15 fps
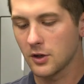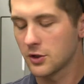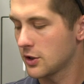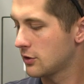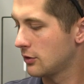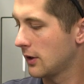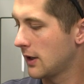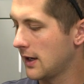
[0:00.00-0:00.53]

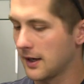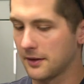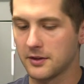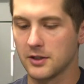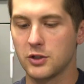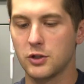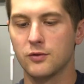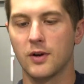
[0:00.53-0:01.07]
just looking at
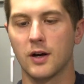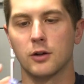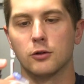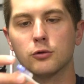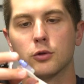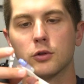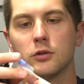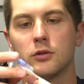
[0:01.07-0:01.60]
this, you've got a
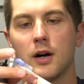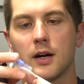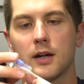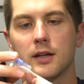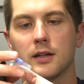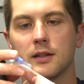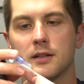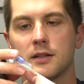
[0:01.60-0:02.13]

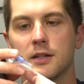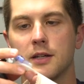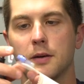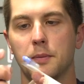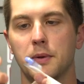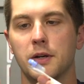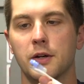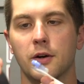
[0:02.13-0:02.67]
Lurlock
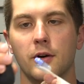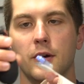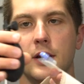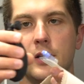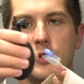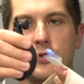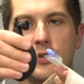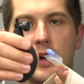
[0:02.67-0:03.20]
tip here
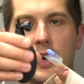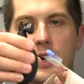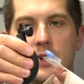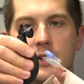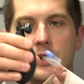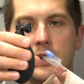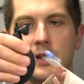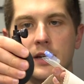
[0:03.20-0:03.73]
and you've
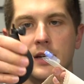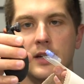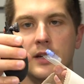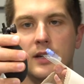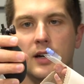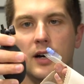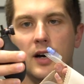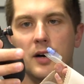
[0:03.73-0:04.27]
got
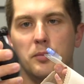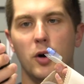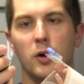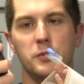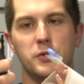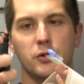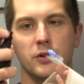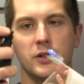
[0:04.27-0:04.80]
a
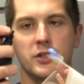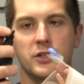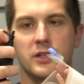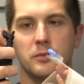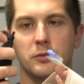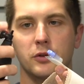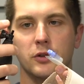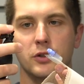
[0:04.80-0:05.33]
bulb syringe
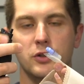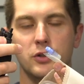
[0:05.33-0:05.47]
similar